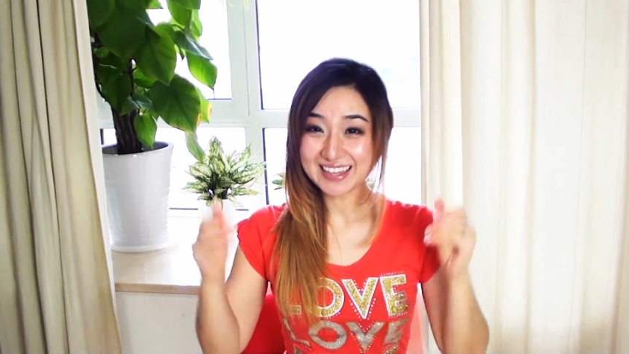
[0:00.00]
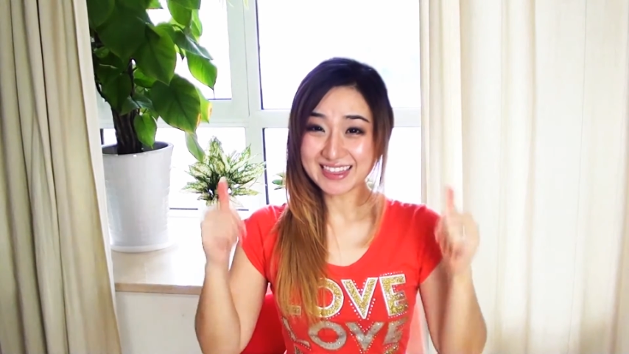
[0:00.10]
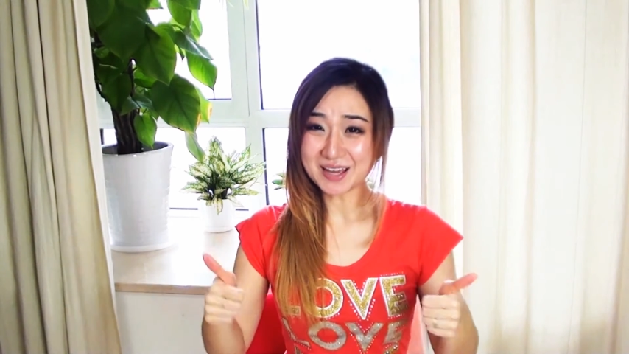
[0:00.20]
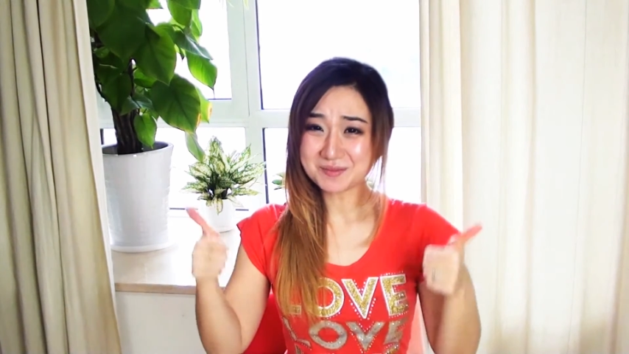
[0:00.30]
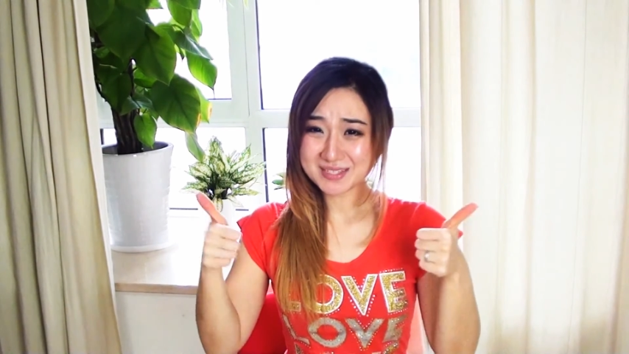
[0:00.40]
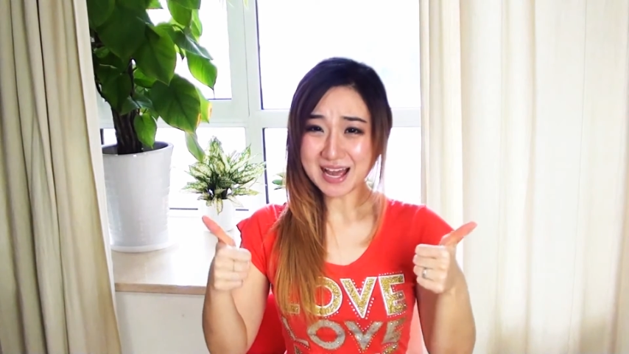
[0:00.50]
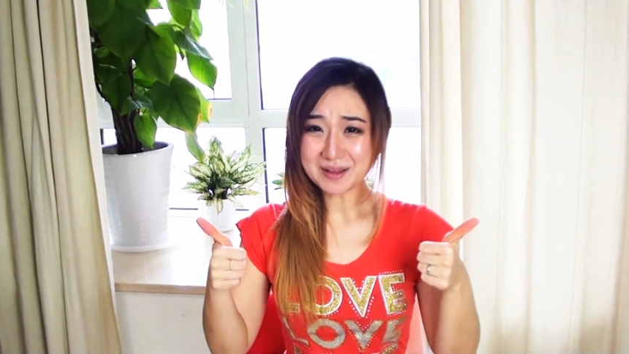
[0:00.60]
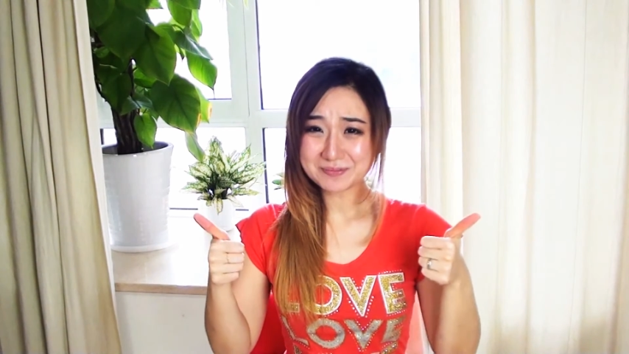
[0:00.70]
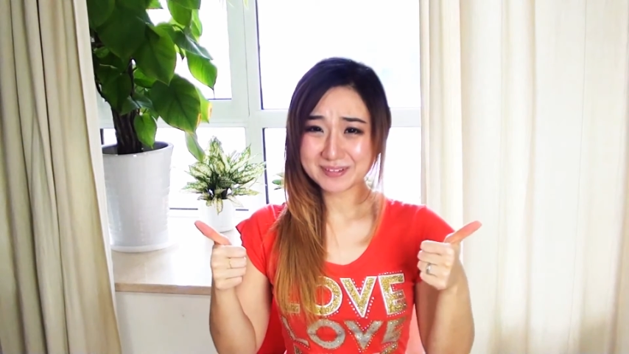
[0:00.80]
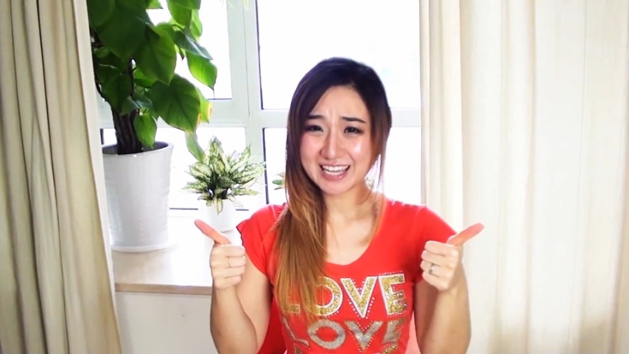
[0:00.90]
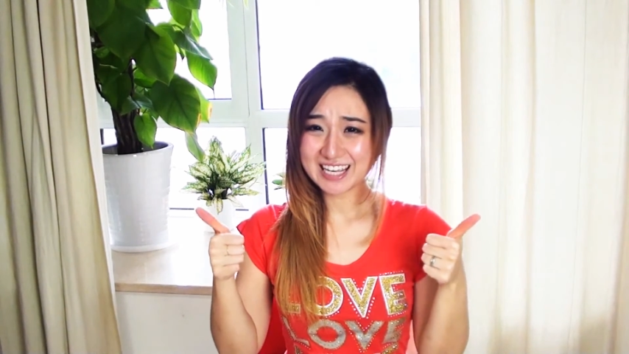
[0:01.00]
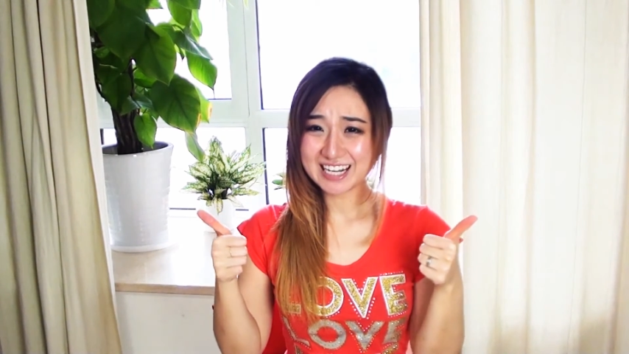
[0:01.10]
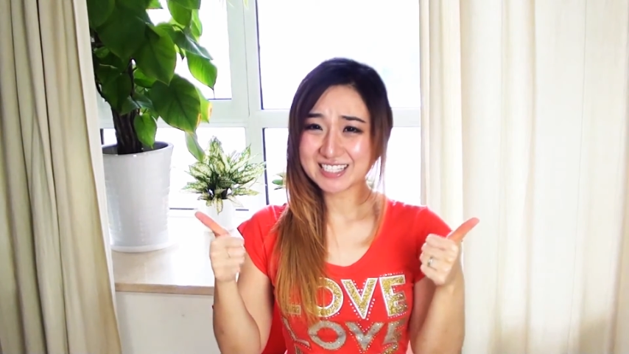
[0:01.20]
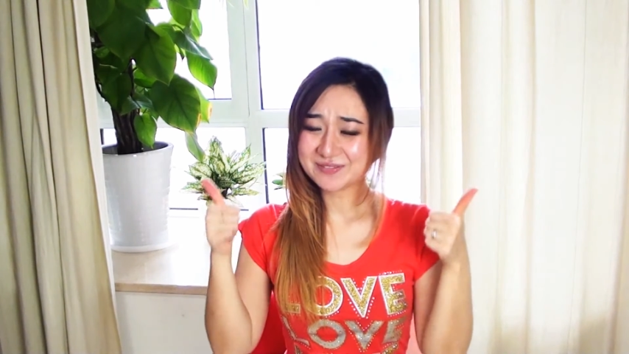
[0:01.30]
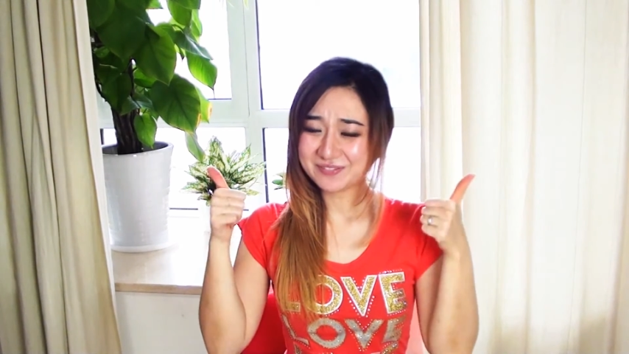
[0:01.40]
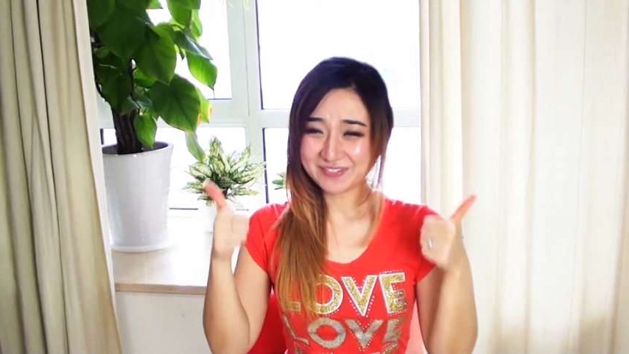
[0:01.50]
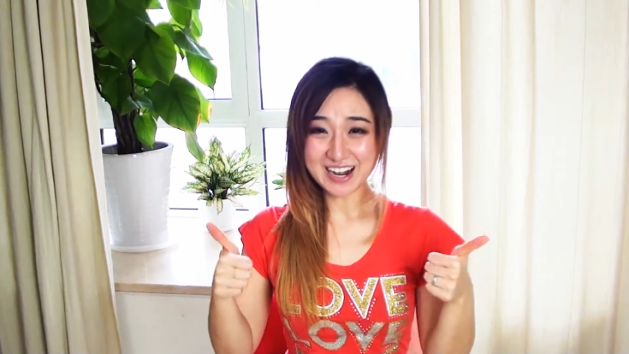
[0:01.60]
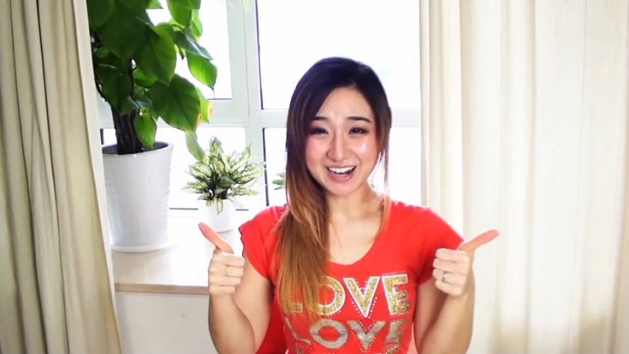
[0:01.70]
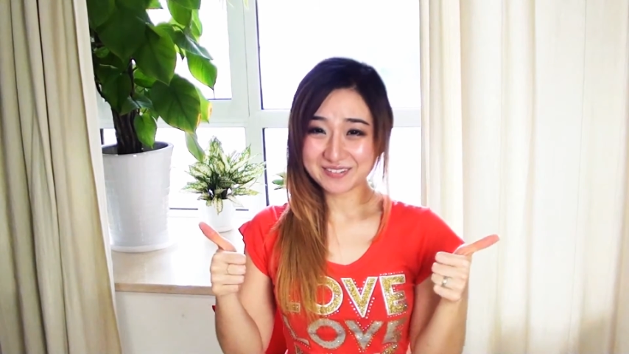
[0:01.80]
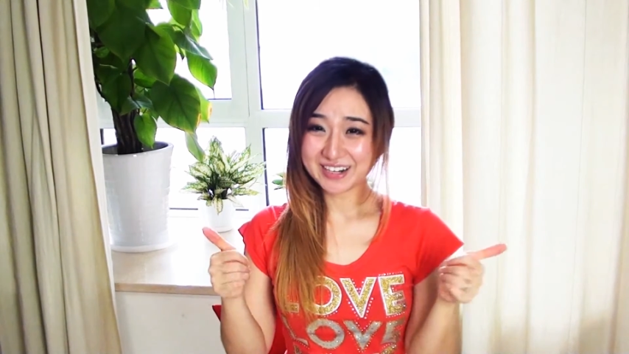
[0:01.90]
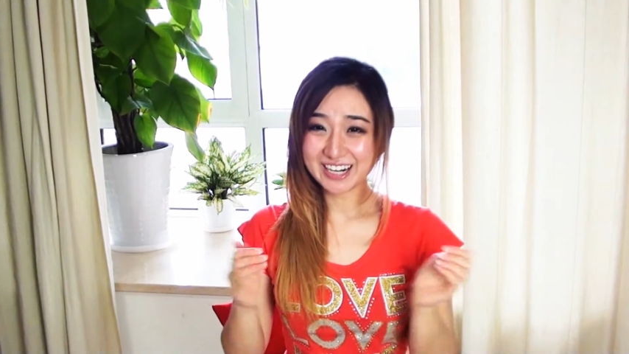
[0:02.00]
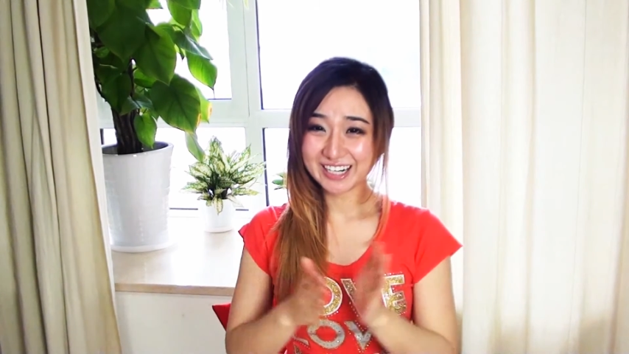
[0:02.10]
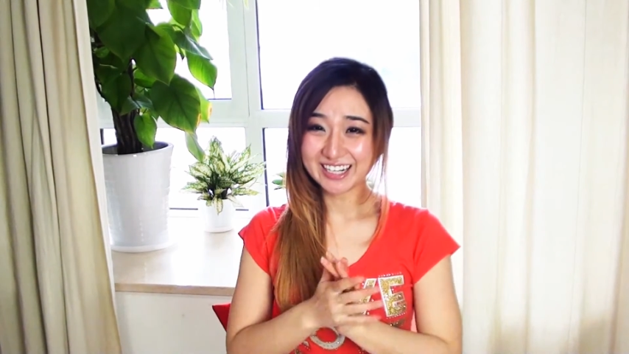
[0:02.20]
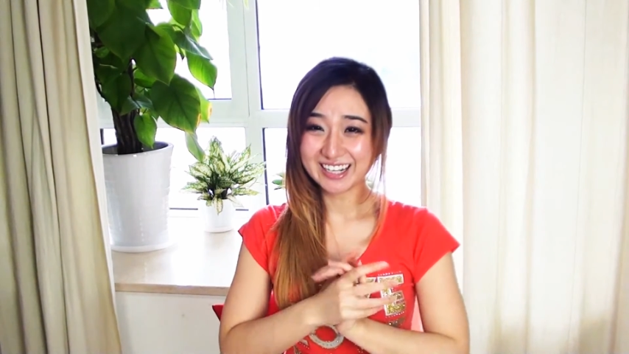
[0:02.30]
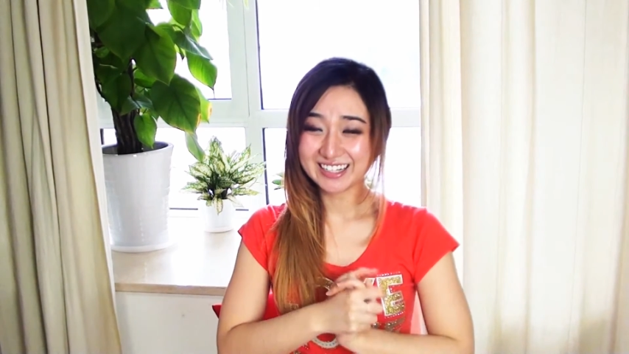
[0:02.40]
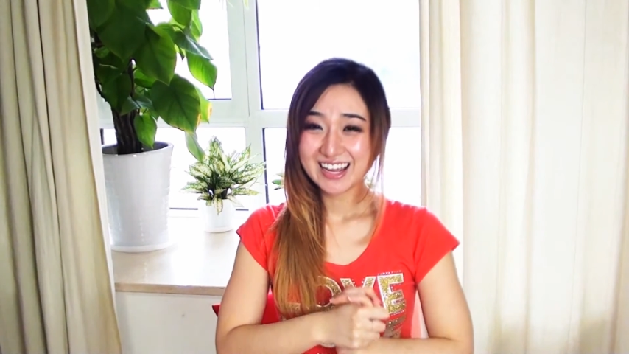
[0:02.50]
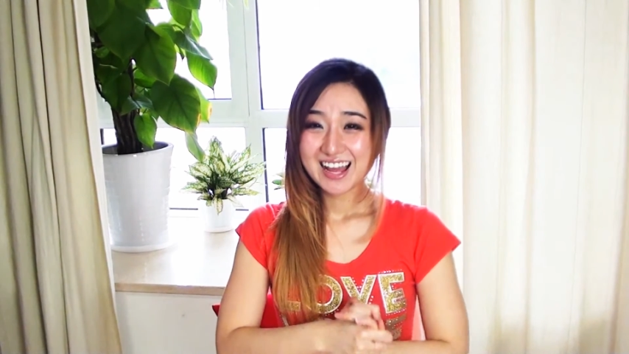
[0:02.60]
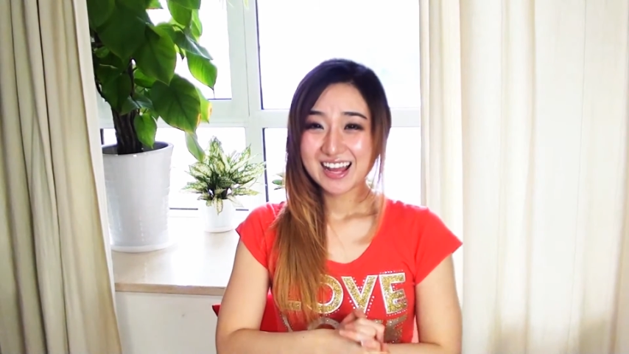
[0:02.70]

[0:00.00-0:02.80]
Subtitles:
a thumbs up. It is very good.